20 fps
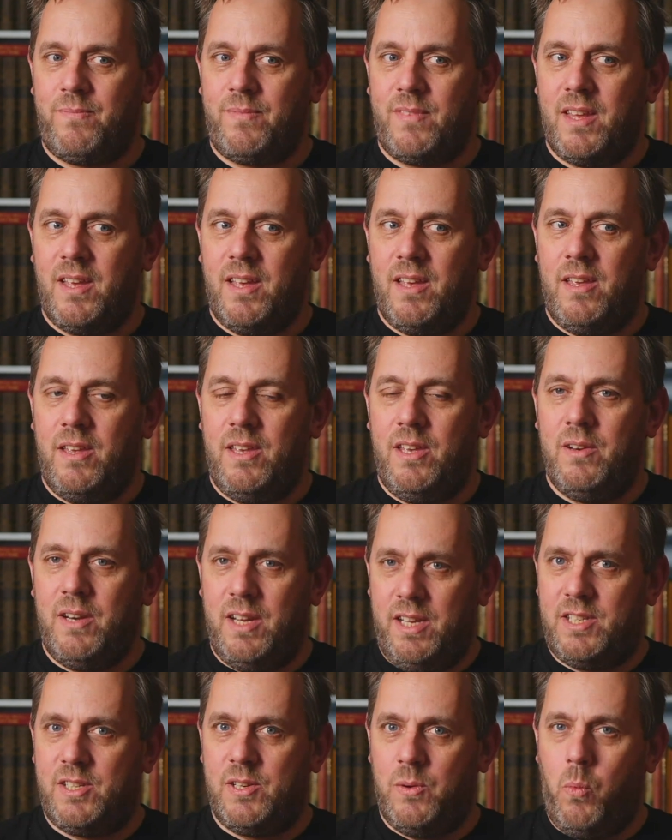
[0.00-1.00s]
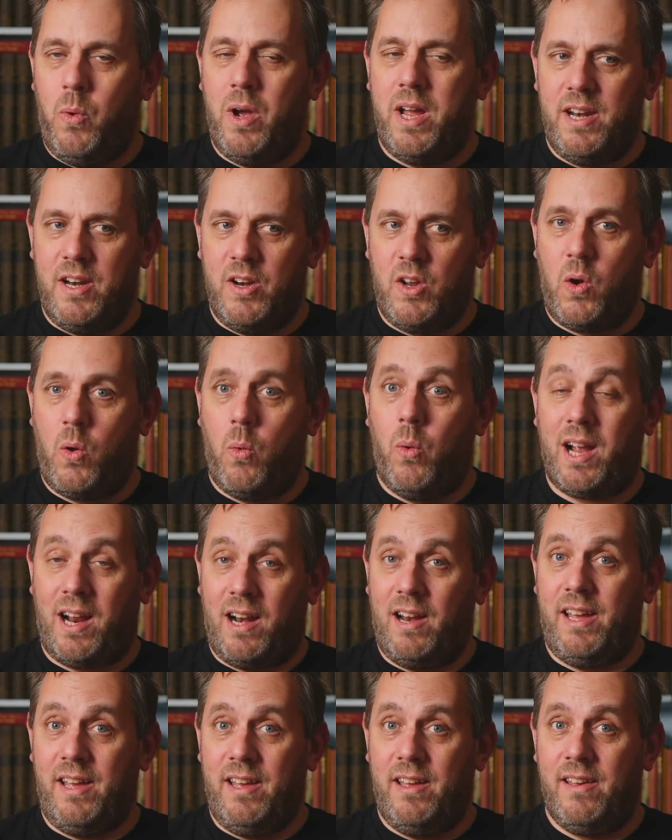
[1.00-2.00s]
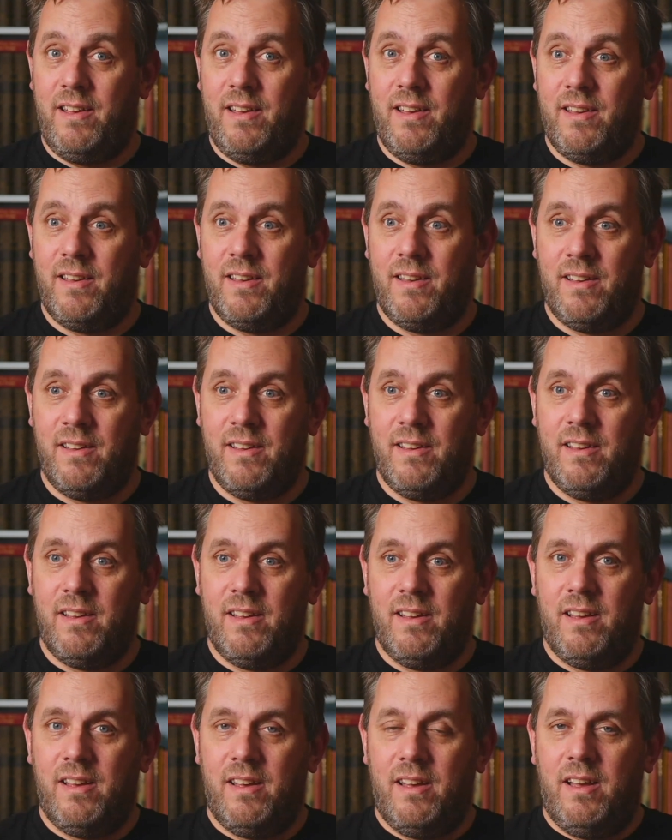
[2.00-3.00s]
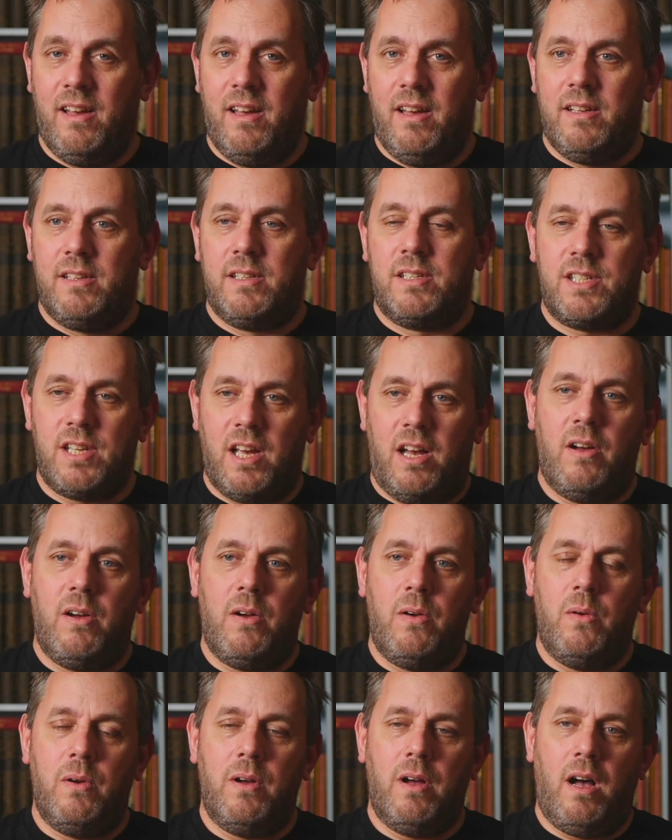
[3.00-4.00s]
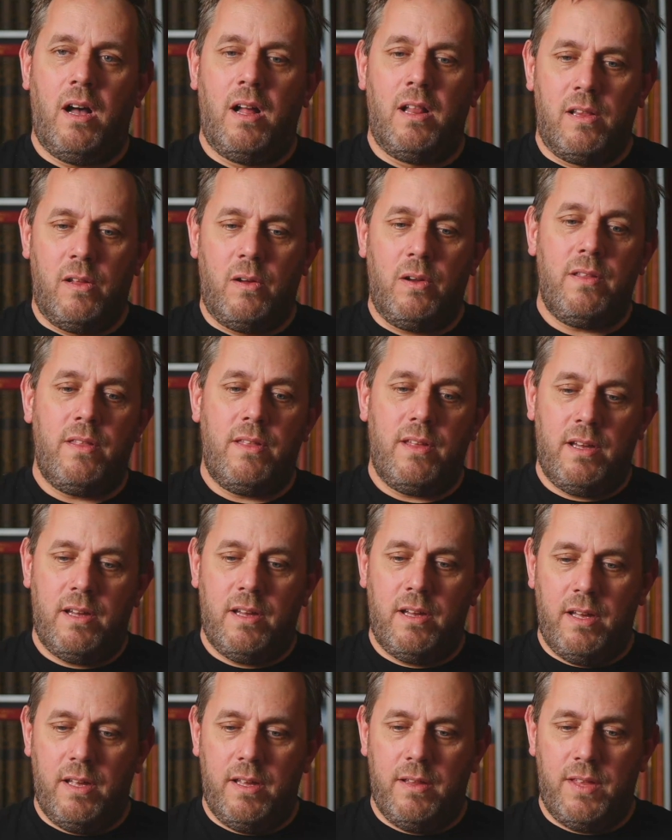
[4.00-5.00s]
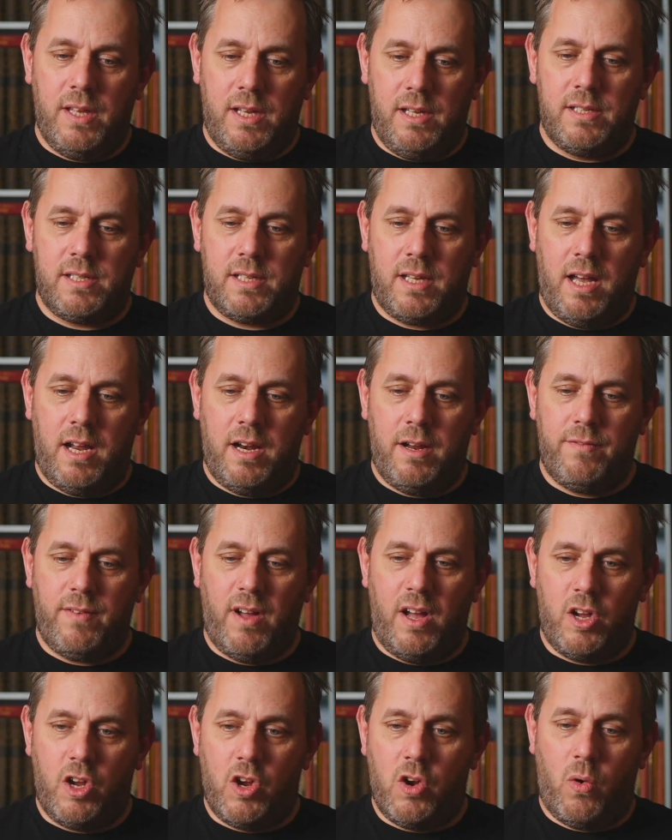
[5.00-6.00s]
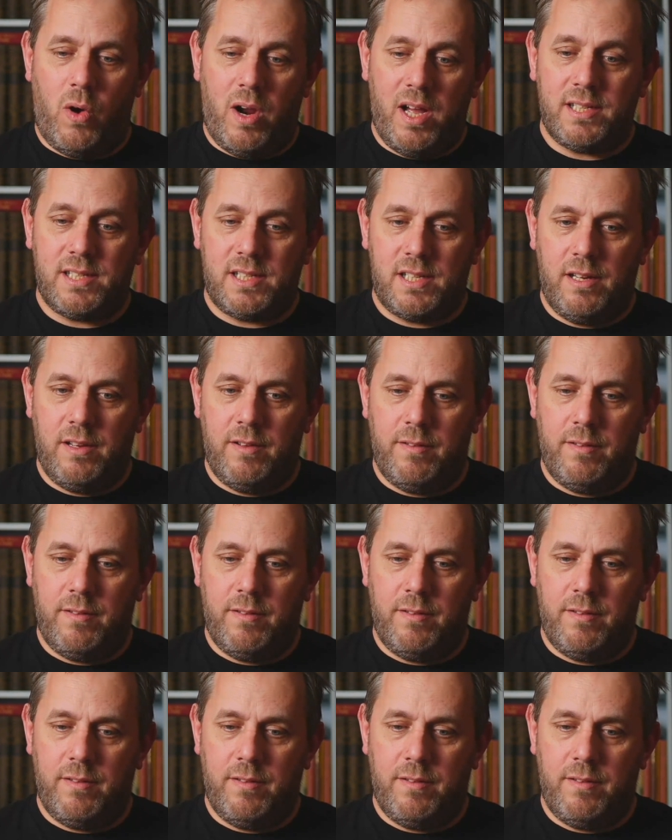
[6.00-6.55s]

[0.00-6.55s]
you need to win quickly. So a lot of these kind of aggressive